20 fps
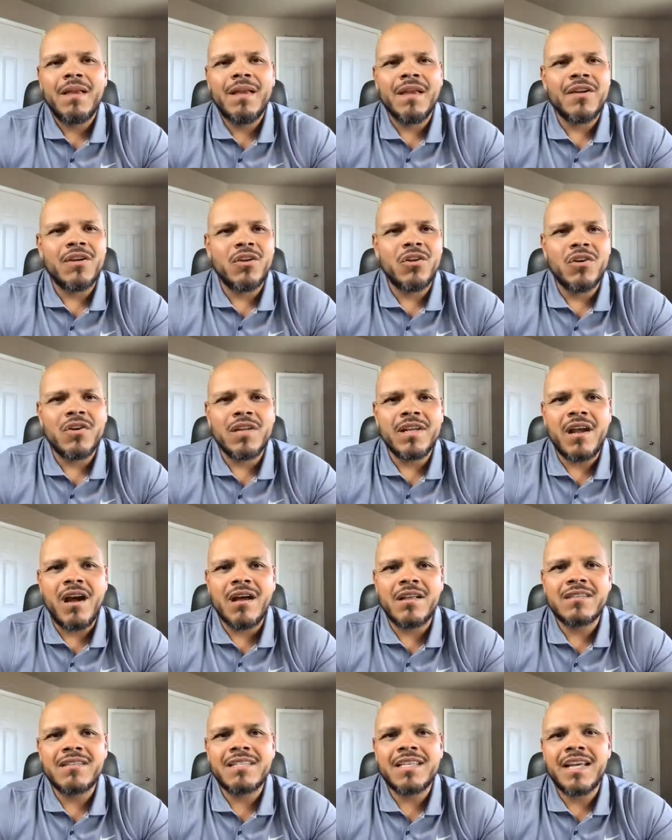an early
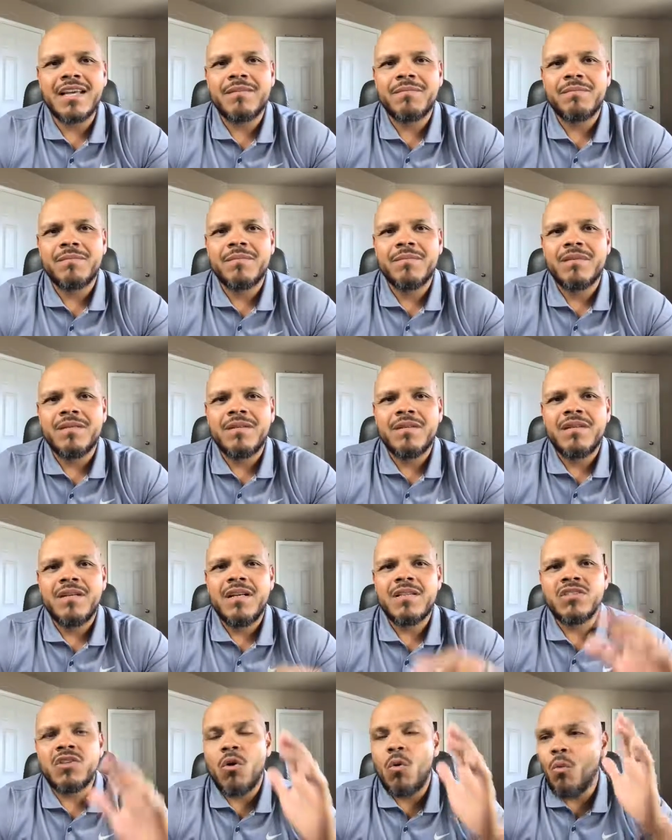onset.
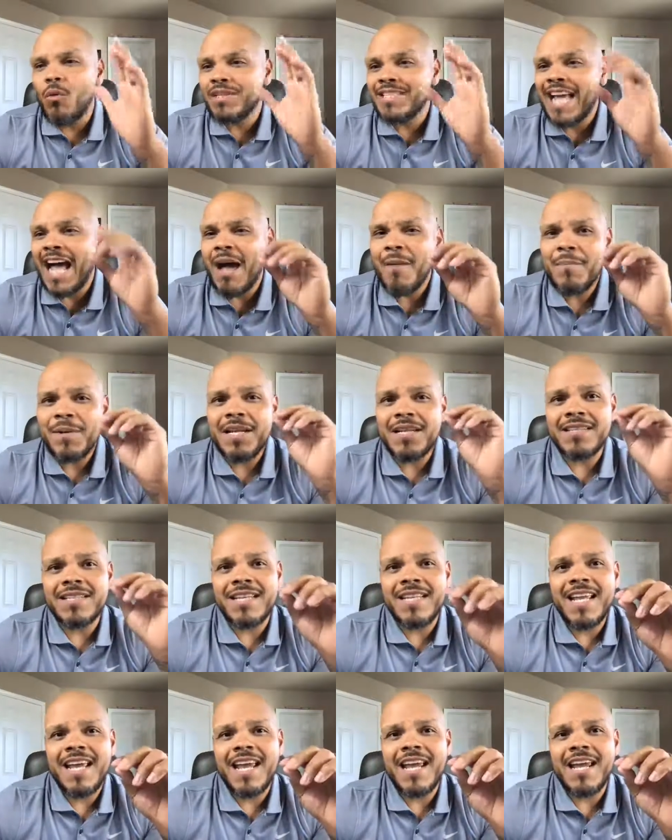And so what's happening
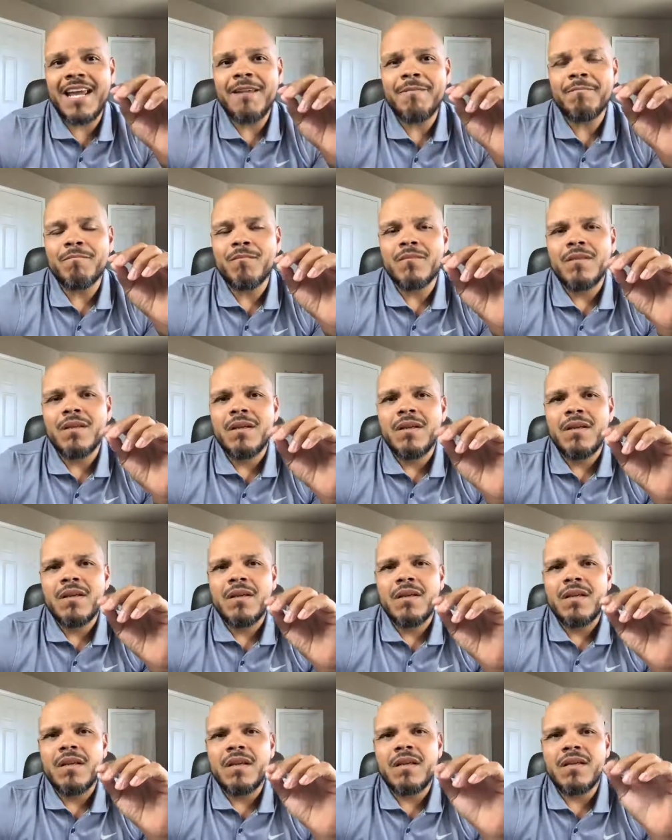today
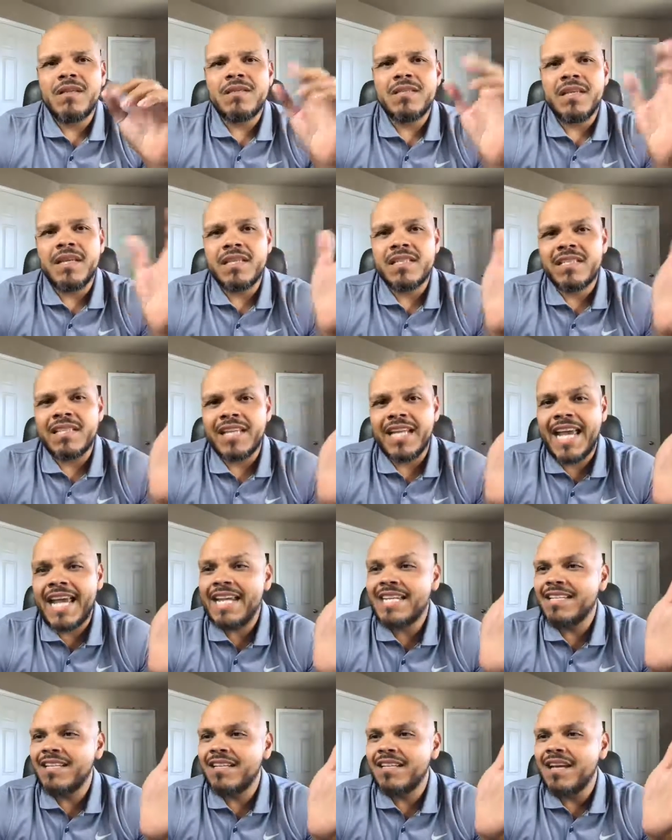is is
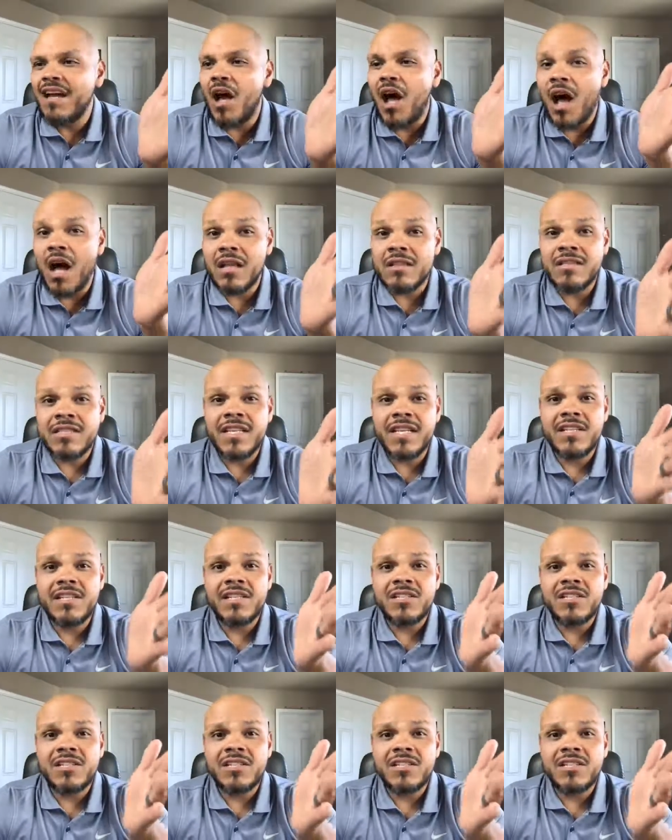late onset